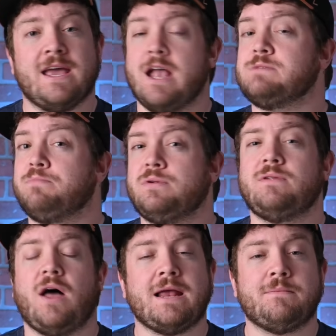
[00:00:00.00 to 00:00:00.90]
it's
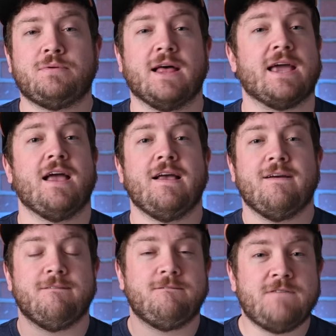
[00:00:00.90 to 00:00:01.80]
plug and play.
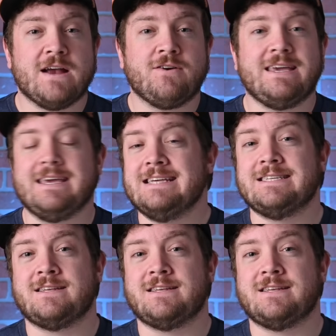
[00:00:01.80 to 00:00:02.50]
Very easy